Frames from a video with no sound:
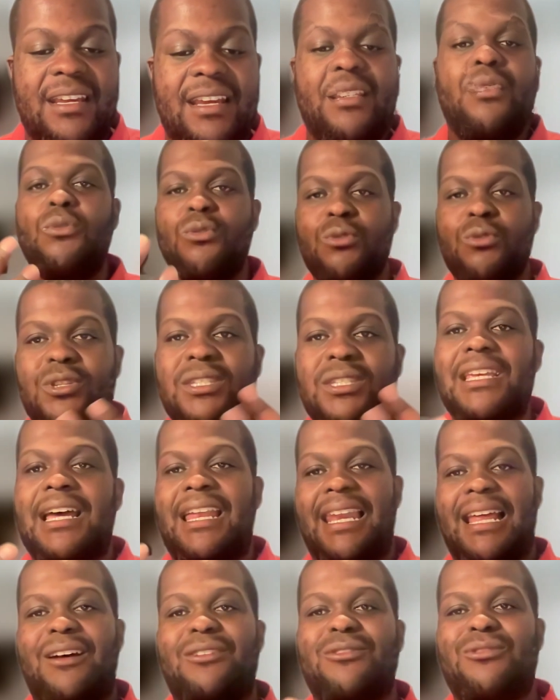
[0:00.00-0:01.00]
Who's
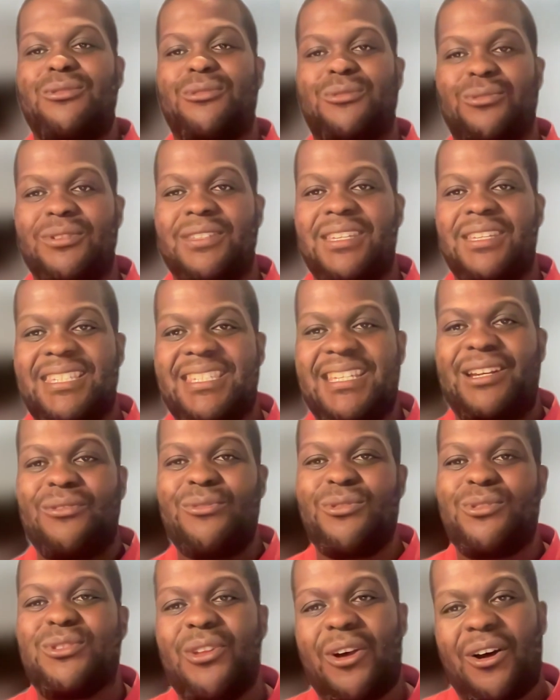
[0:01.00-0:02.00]
allowed to do this and
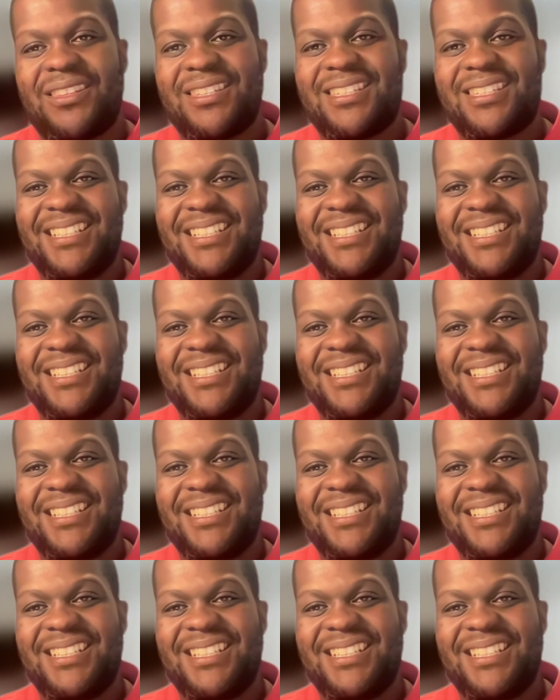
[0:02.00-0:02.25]
who's not?